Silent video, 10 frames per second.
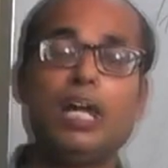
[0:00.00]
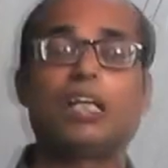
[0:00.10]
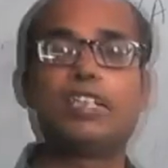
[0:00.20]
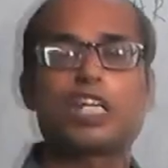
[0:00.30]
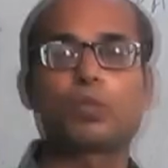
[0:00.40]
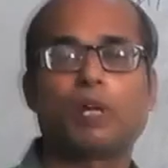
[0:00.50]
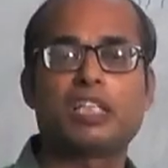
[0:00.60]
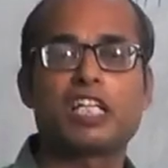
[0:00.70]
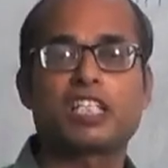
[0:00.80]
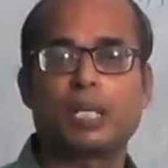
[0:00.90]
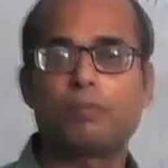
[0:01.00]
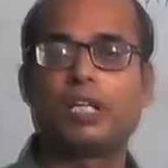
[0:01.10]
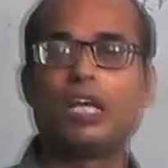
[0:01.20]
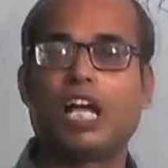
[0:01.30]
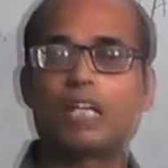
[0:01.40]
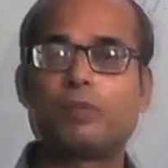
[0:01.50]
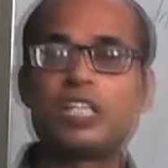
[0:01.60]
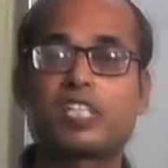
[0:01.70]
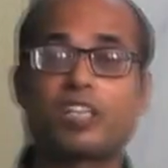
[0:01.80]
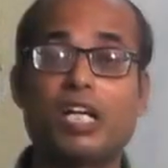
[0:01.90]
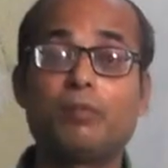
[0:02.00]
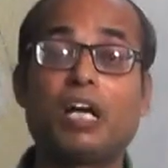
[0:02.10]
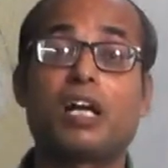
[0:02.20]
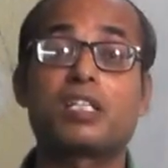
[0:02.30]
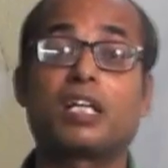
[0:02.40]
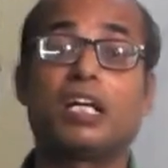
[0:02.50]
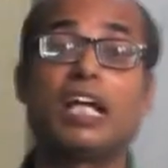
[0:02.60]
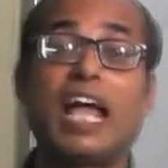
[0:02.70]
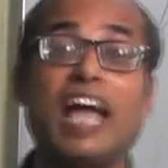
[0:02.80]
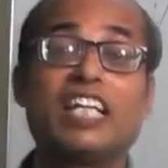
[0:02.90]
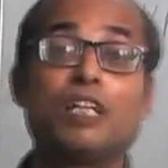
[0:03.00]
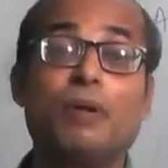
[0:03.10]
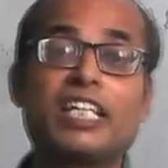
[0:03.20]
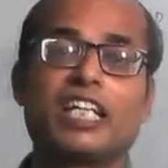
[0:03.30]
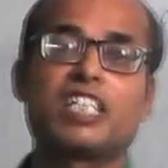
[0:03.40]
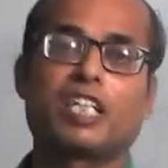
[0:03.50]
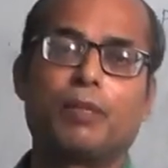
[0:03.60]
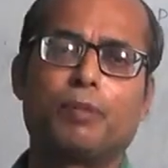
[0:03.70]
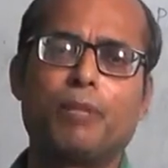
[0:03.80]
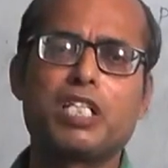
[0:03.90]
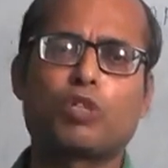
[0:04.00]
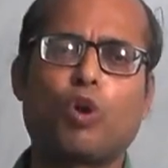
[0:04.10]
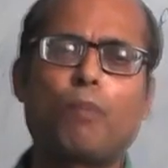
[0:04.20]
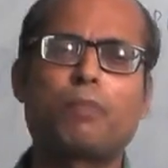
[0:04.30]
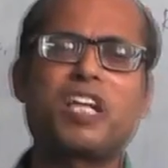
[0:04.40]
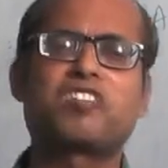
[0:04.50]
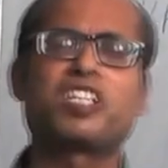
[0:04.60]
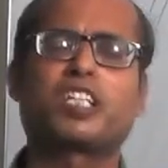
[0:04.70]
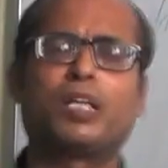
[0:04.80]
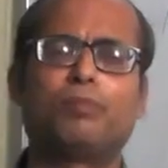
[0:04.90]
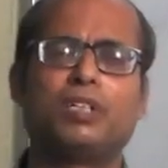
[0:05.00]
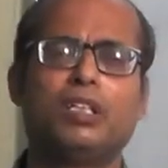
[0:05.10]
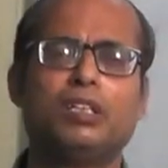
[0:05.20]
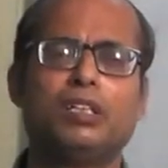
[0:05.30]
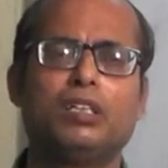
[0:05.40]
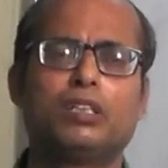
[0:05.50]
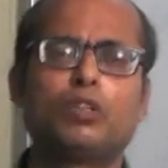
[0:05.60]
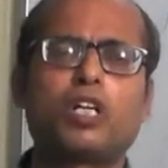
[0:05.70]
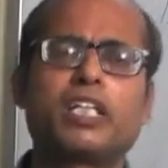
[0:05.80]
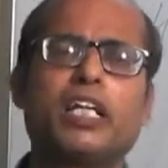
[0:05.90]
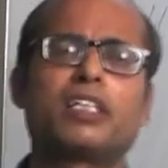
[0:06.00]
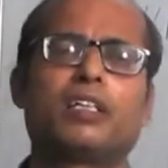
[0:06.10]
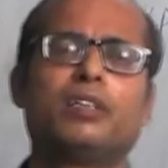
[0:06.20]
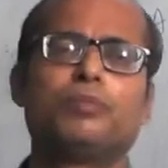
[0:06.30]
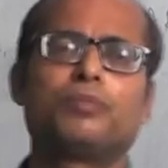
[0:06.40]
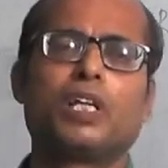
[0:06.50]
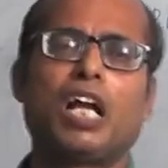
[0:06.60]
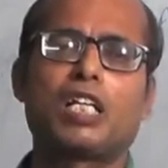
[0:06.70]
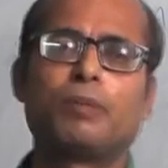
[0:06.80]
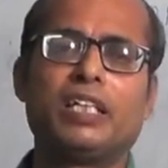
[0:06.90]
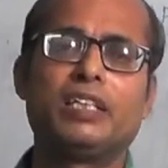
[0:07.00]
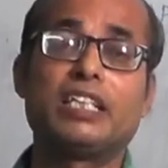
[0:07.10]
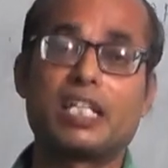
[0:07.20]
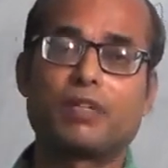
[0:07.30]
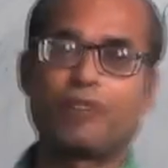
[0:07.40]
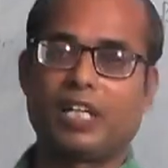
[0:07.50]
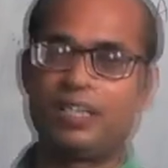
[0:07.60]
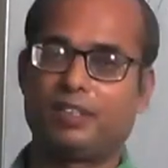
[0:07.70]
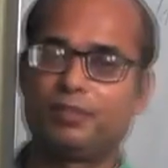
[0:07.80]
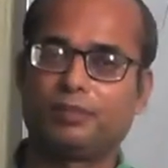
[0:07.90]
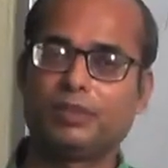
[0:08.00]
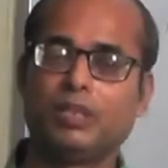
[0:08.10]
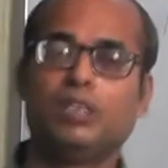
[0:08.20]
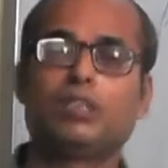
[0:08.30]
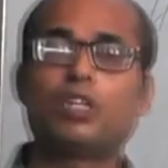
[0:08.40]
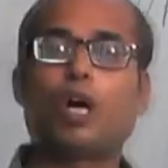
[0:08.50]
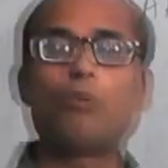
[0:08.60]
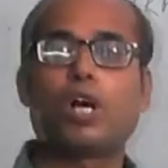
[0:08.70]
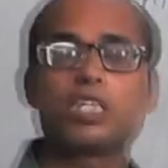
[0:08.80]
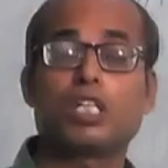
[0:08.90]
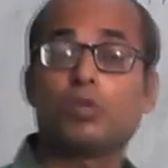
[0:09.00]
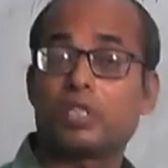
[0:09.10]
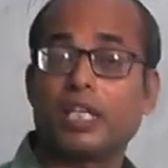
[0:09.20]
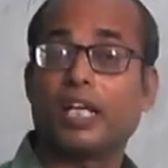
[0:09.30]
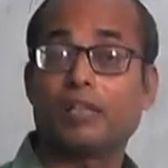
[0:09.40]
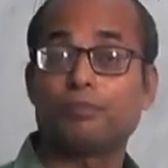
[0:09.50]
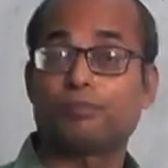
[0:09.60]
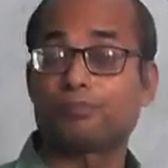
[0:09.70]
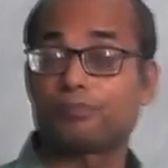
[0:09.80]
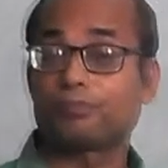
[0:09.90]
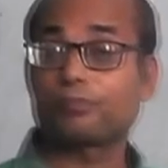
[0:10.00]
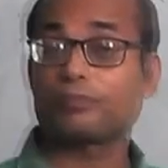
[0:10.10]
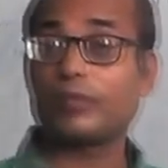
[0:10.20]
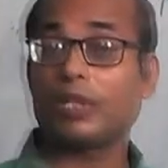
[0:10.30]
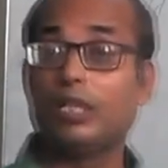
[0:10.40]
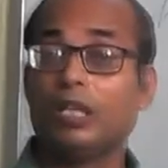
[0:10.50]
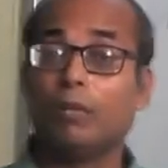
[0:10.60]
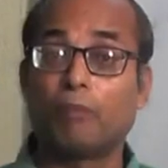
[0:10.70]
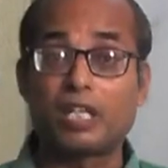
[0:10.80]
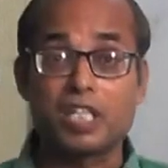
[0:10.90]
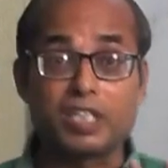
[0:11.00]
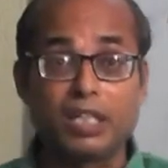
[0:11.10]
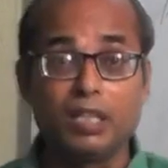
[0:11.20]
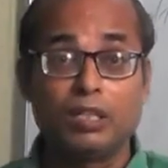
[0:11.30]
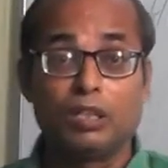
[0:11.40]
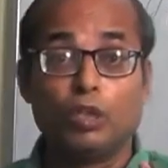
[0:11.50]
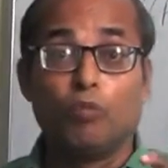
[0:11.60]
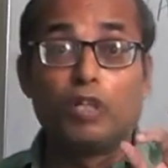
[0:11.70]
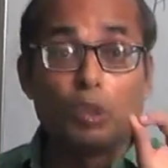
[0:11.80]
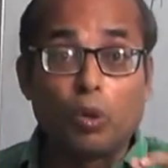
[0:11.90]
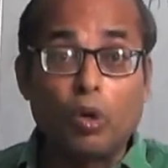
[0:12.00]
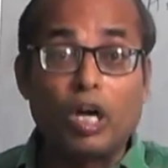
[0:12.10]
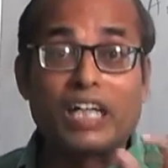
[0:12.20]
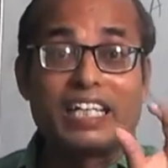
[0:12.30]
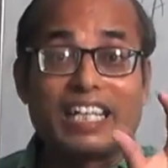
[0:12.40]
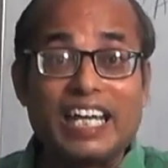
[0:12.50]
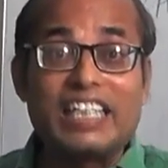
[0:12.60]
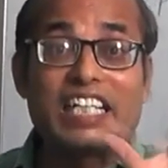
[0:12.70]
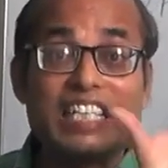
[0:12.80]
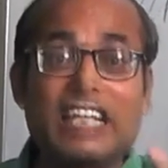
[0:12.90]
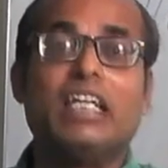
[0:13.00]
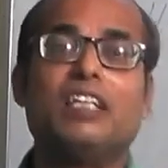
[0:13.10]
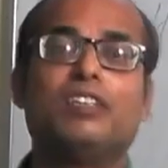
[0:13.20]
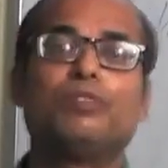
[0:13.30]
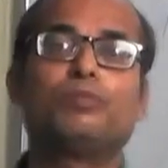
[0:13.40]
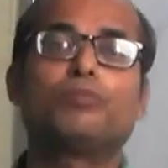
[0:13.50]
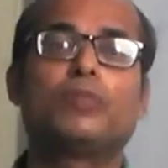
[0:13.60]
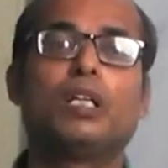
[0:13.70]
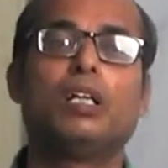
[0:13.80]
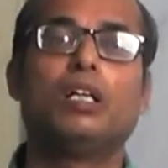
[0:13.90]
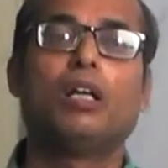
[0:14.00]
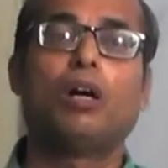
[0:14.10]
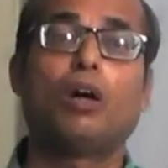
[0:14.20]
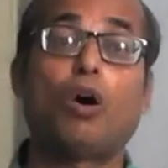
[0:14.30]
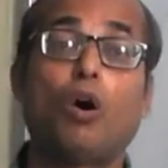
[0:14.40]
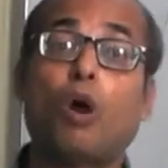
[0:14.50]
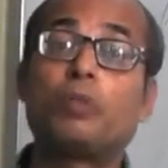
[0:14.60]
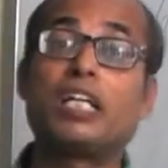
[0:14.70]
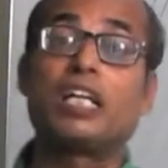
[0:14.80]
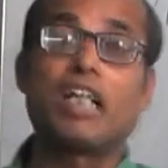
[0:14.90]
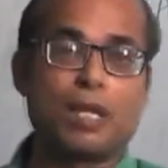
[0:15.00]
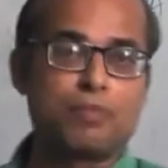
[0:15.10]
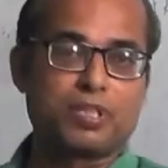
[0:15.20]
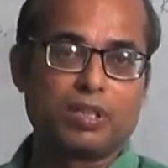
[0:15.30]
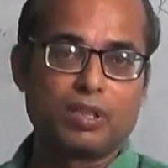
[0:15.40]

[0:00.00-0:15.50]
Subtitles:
and that's why the script has been described as an enigmatic script, means complex script. Not yet has been deciphered. So now, boys, you see here. But still, we know a great deal of their lives